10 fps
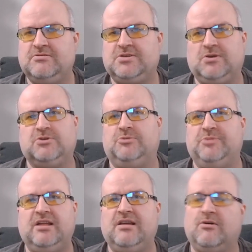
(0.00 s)
social
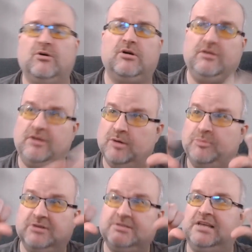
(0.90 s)
media, or you know,
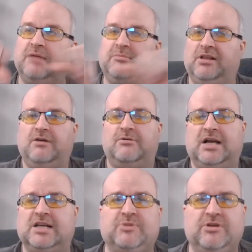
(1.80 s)
post down below
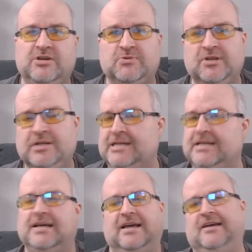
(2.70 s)
as per usual.
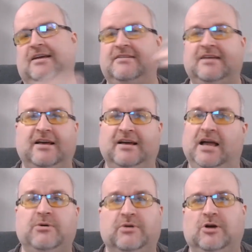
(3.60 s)
And
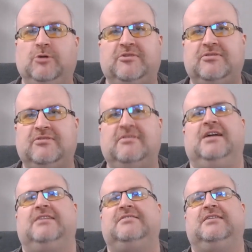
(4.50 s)
I would hope
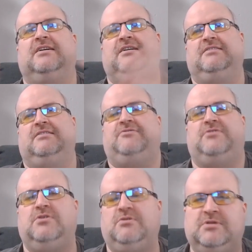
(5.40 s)
that if
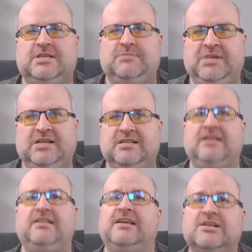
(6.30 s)
you'd be
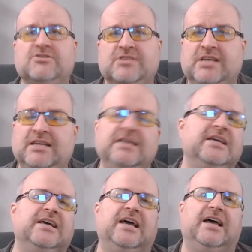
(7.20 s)
slightly interested,
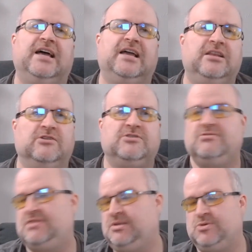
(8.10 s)
you know,
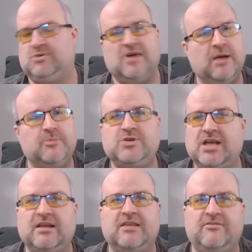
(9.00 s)
subscribe,
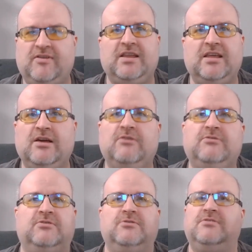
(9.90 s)
check out the video,
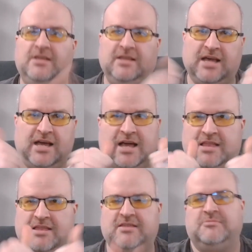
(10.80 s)
do
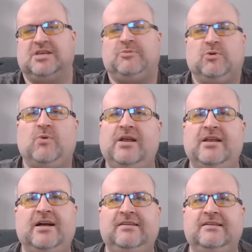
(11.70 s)
the thumbs up and
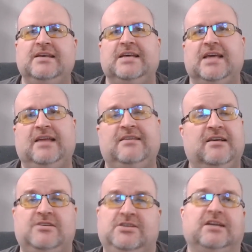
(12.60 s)
whatnot,
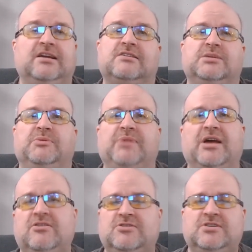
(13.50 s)
and check out some of my
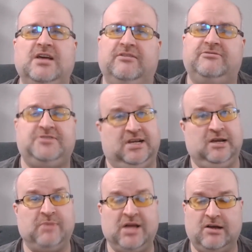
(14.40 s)
other stuff. Check
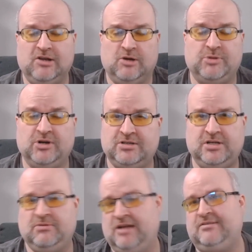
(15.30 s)
out my audiobook
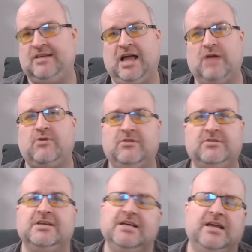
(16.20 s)
too. I wrote
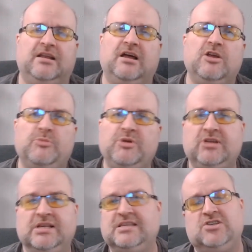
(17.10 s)
an audiobook.
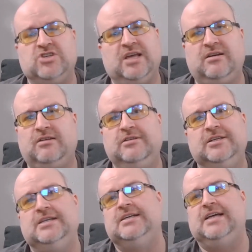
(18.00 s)
It's in the channel,
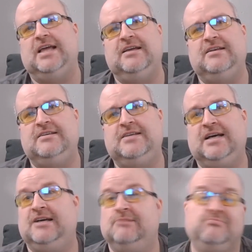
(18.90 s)
and
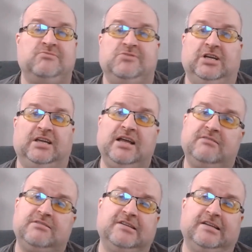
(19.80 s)
check it
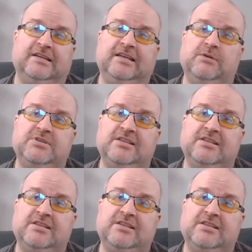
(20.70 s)
out. I'd like to hear what you